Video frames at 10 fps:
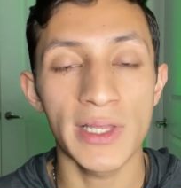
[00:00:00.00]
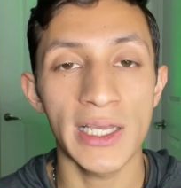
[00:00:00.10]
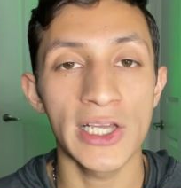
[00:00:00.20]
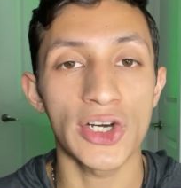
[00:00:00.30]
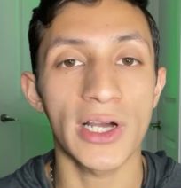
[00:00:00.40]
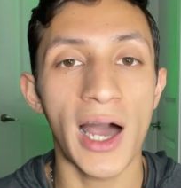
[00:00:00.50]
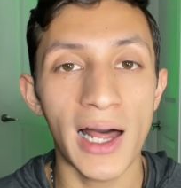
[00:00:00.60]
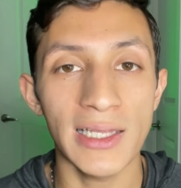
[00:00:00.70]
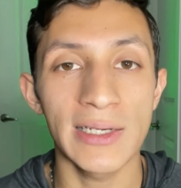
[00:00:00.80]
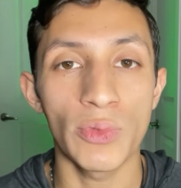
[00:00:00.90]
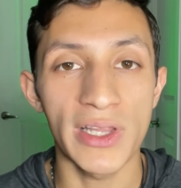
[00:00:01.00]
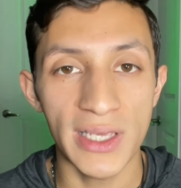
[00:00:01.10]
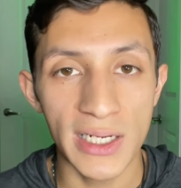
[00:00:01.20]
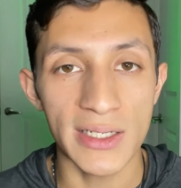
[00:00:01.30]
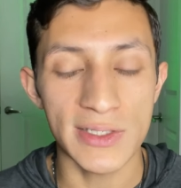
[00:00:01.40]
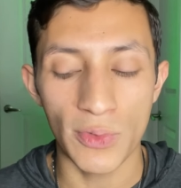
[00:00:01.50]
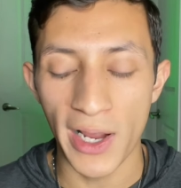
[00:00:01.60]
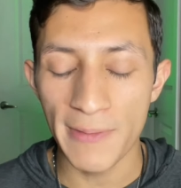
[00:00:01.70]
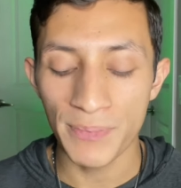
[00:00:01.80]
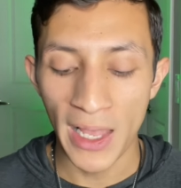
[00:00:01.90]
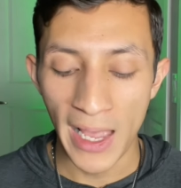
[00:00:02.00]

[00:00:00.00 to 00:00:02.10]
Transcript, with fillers: the inner kali within us right